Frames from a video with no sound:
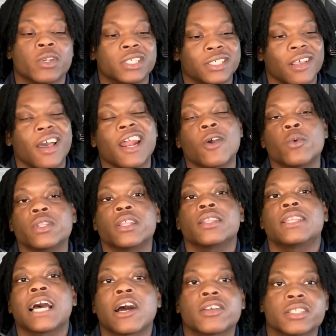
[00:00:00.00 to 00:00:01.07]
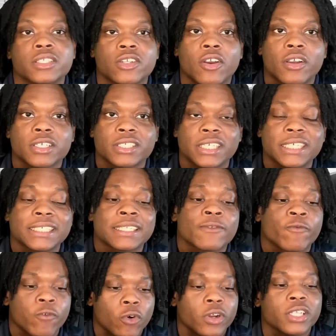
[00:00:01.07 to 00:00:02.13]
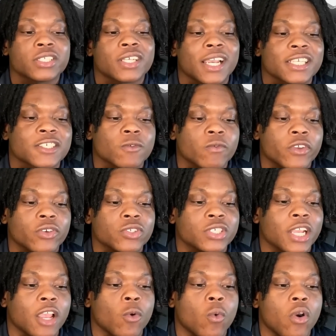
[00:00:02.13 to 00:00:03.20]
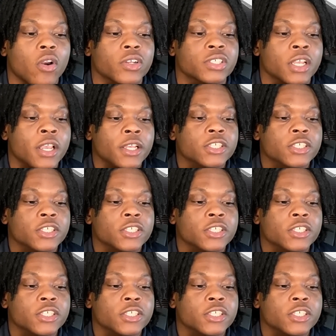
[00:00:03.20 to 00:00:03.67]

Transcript: We saw that with the 1,000-yard season for the Jacksonville Jaguars.